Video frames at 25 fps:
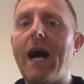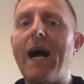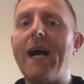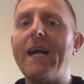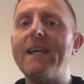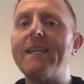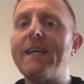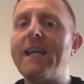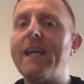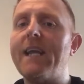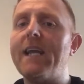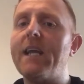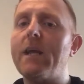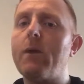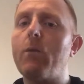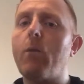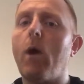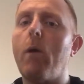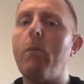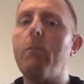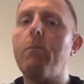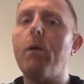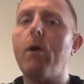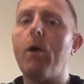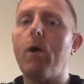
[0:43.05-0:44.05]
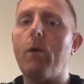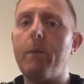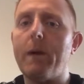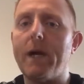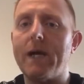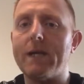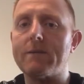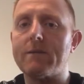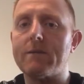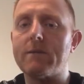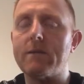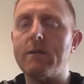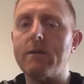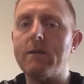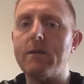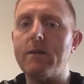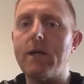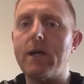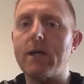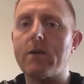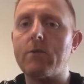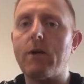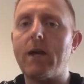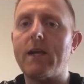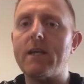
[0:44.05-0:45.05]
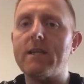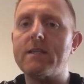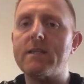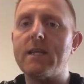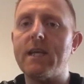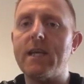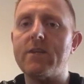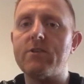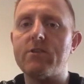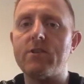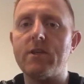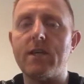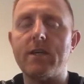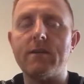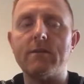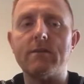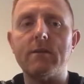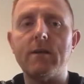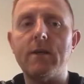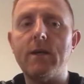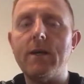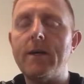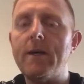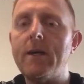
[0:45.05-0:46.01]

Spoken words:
ideally what BOPAS accreditation is.